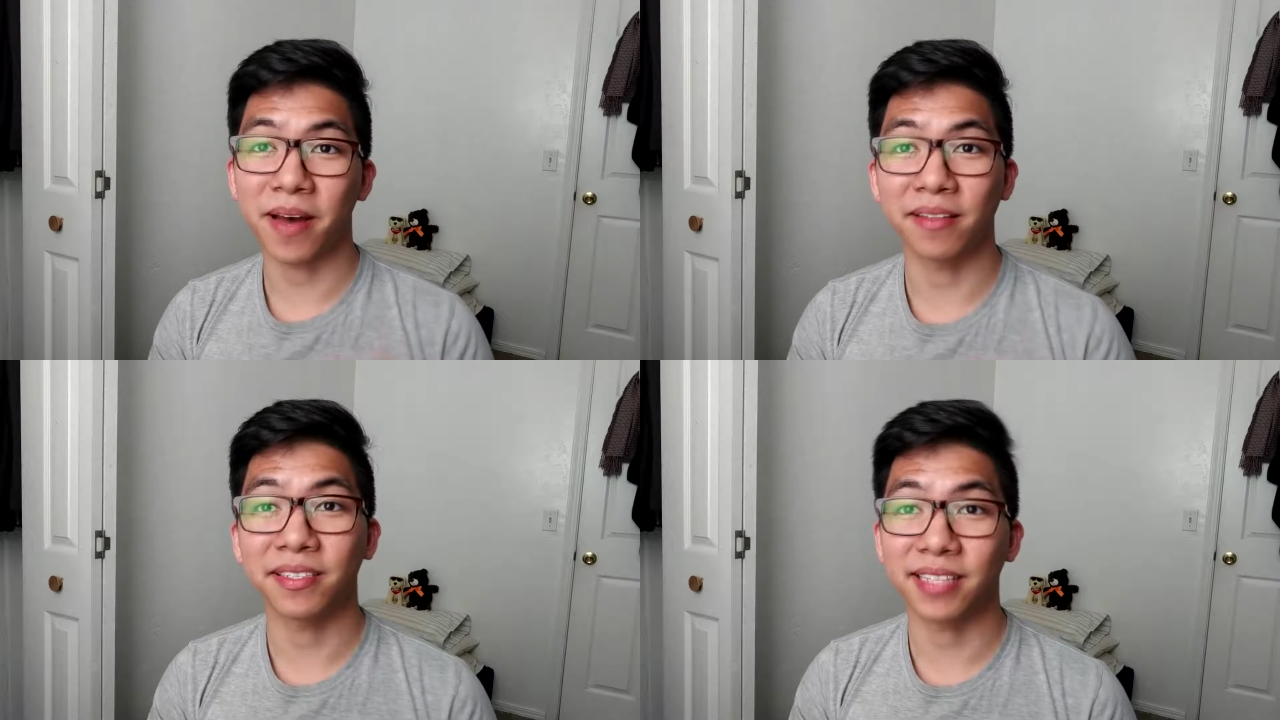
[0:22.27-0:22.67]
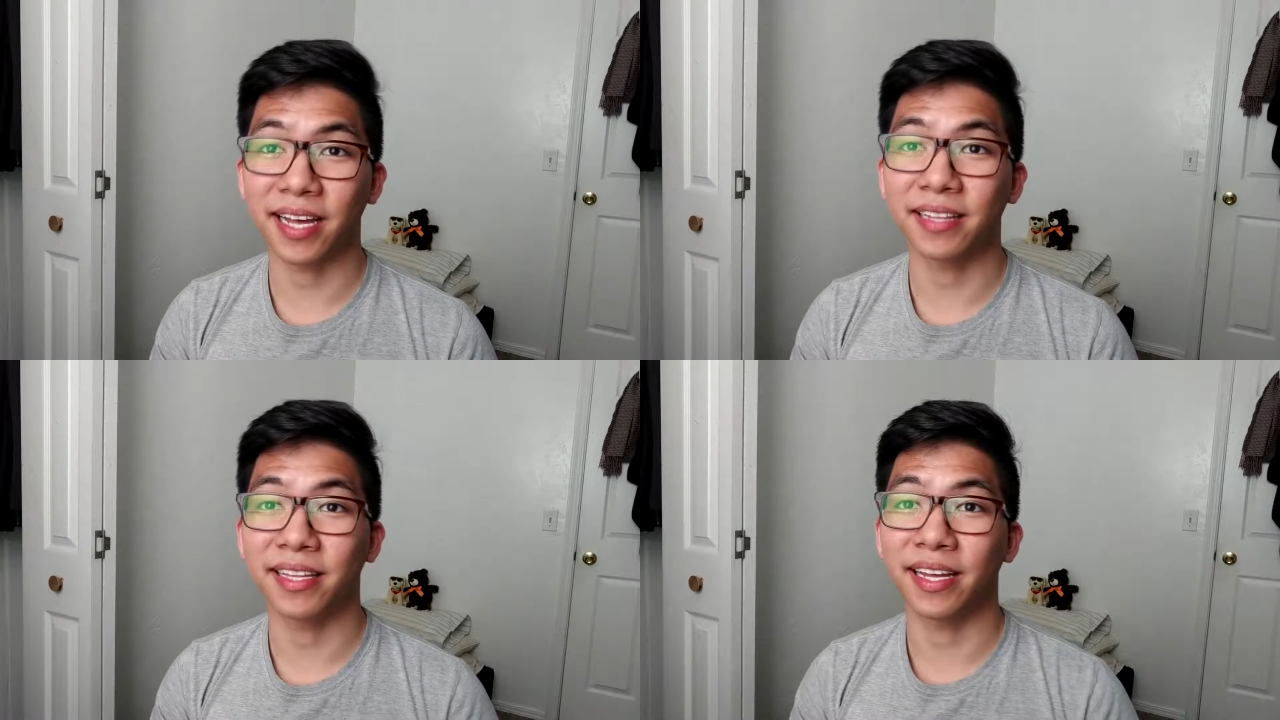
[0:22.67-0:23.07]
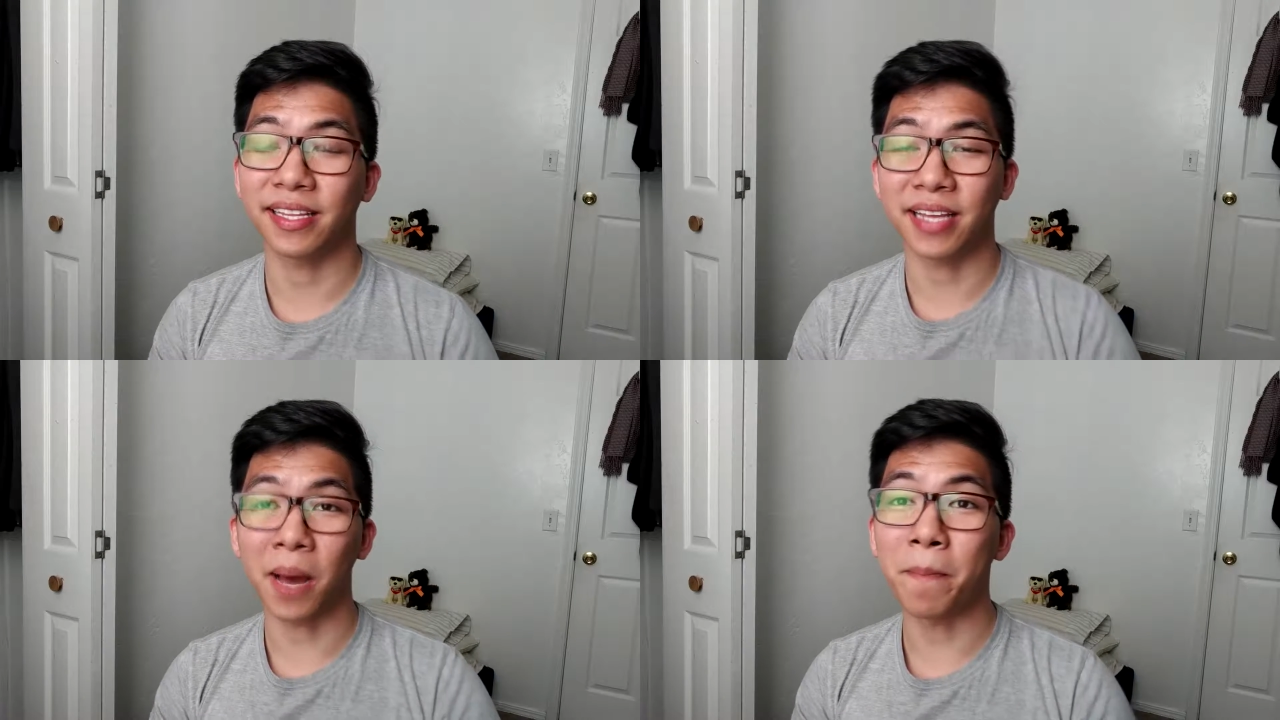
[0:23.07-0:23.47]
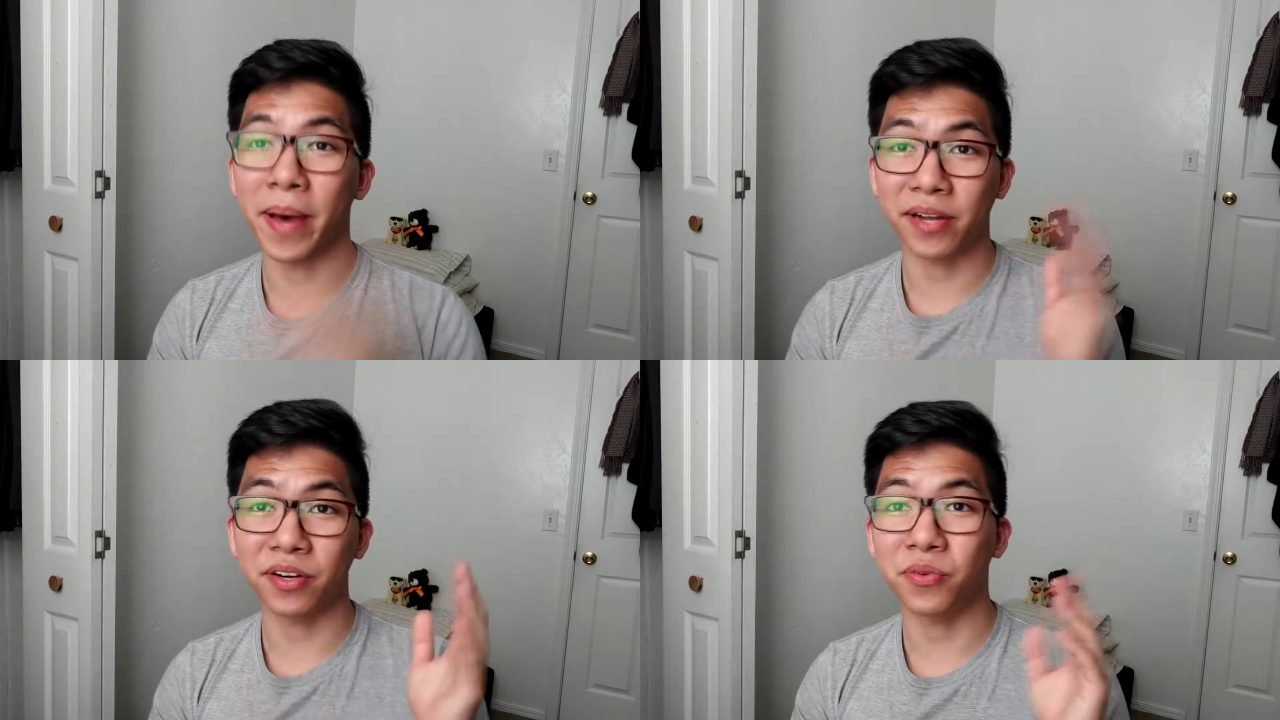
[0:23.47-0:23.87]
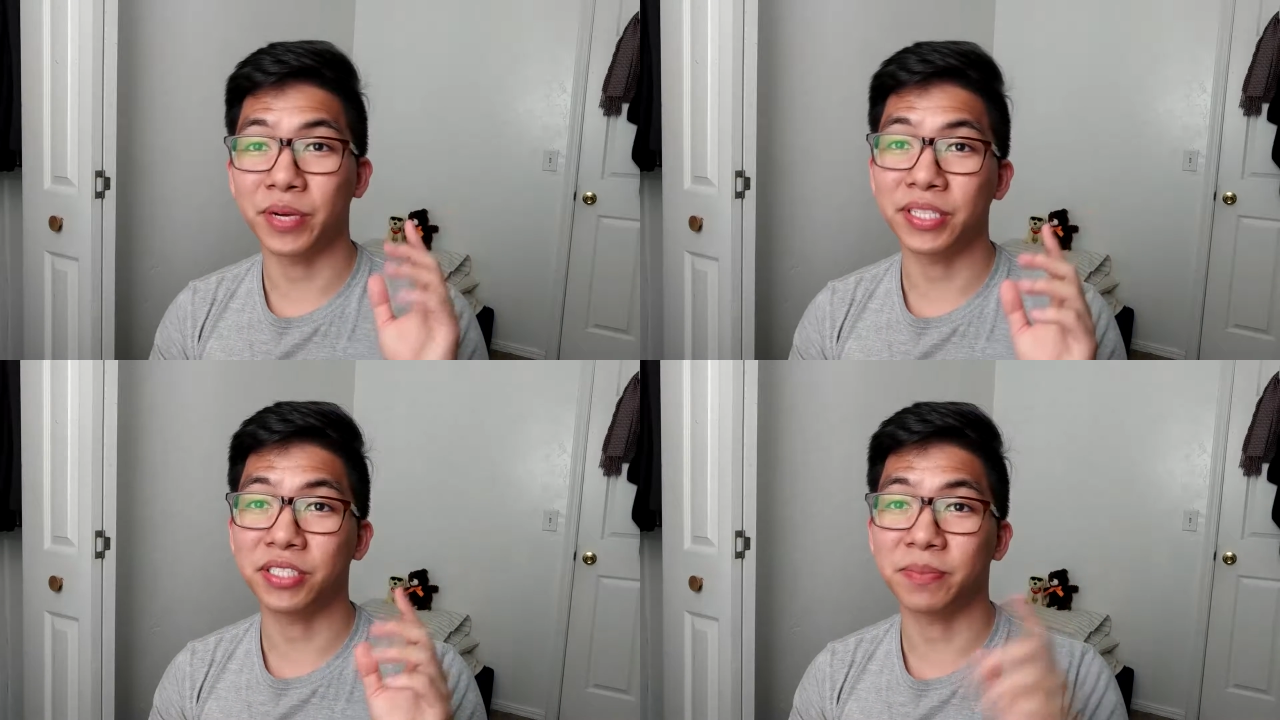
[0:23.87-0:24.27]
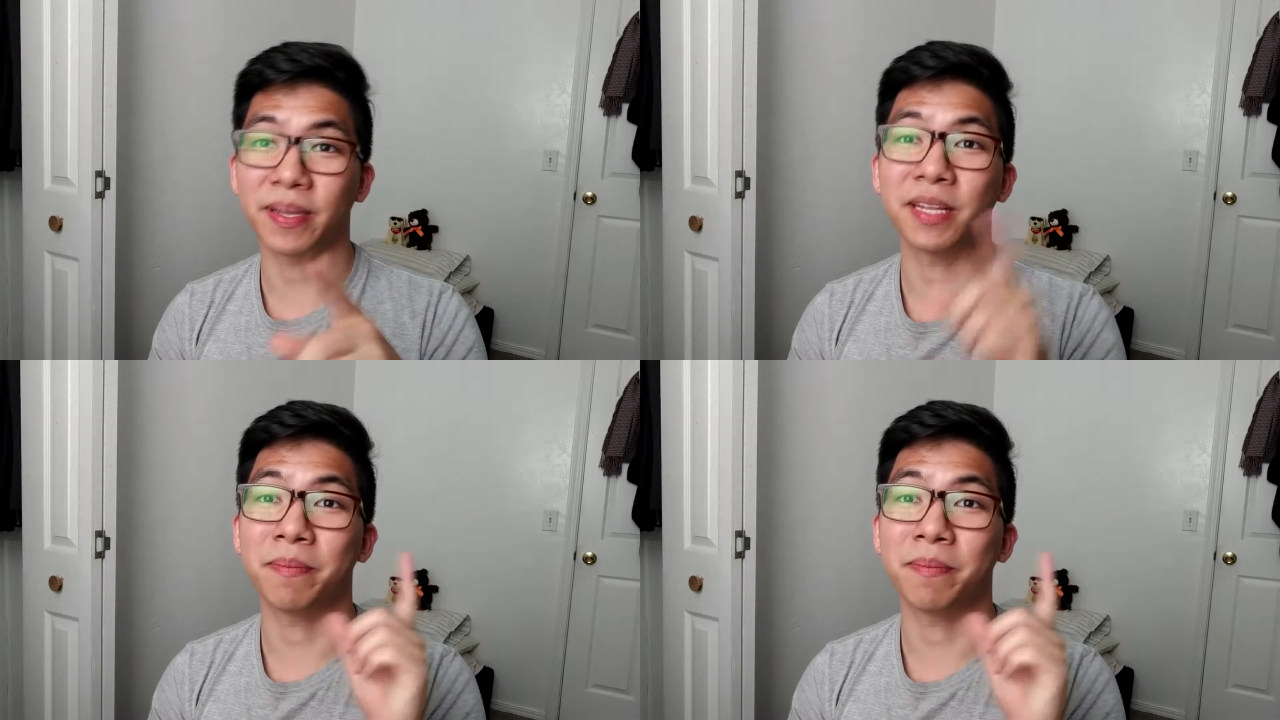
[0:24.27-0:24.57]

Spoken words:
understand that there are better ways to spend